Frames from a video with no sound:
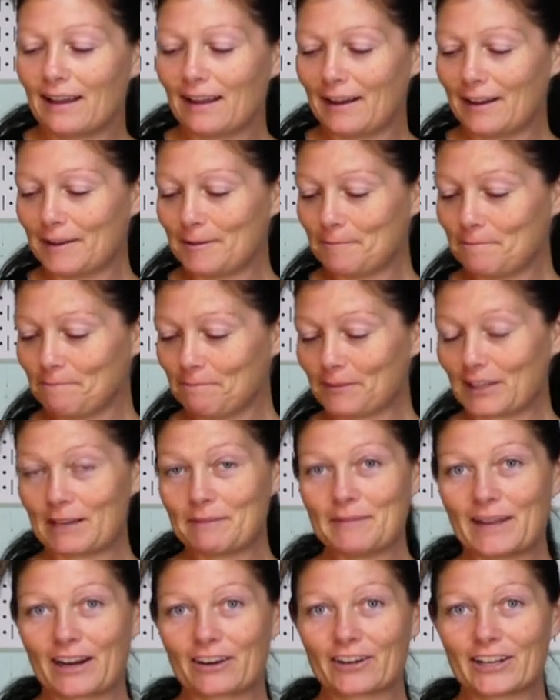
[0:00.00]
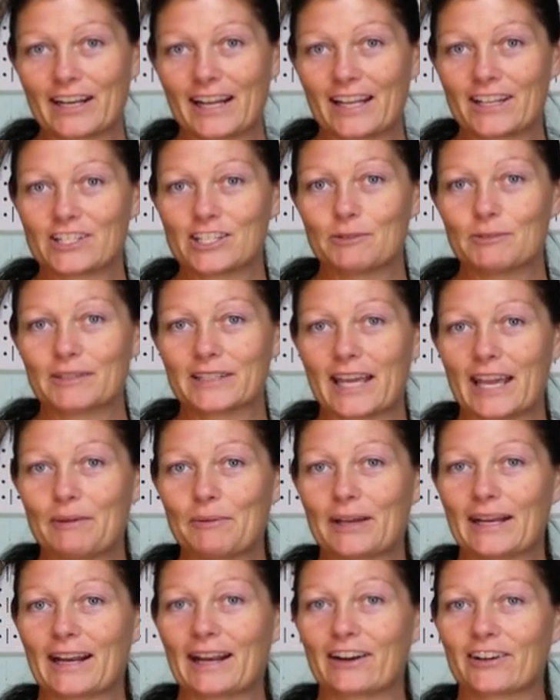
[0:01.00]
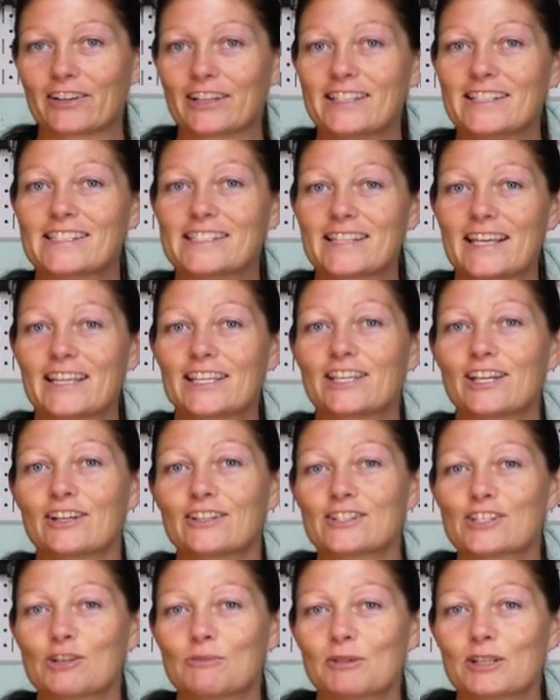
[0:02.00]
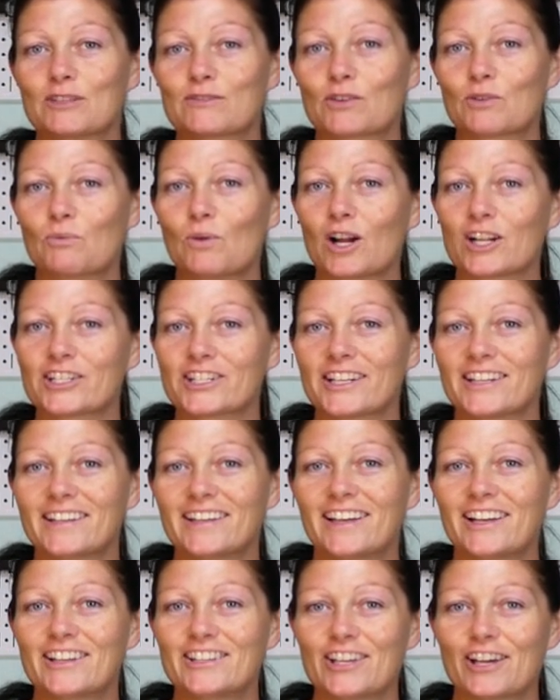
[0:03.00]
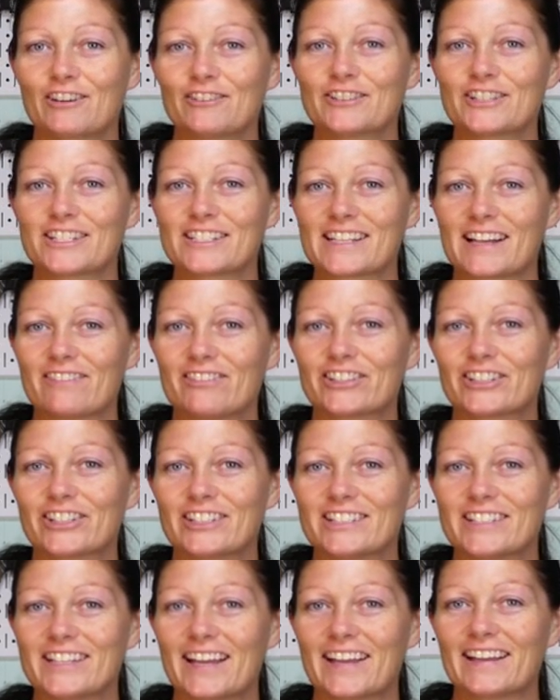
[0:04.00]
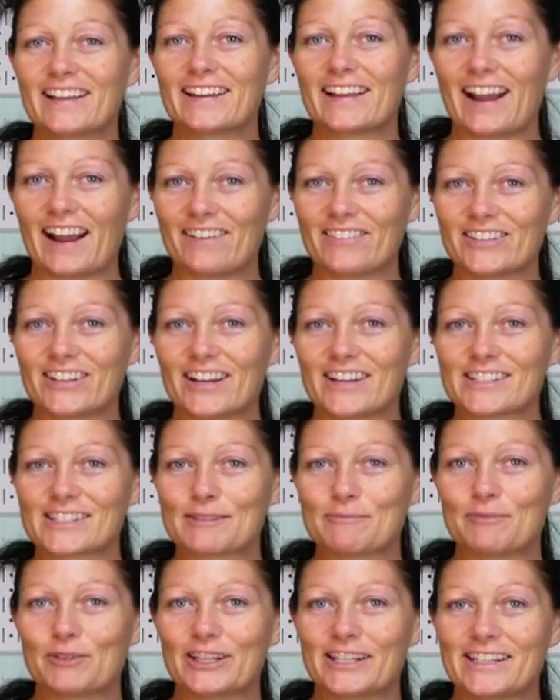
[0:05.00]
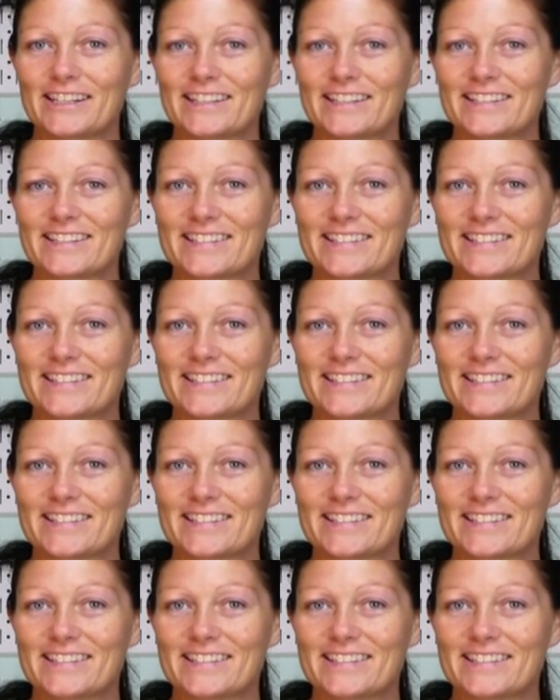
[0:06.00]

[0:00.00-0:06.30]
Um, I'm Airgun Angie with Gateway to Airguns. Thank y'all so much for watching. Y'all just have a good day, have an awesome one.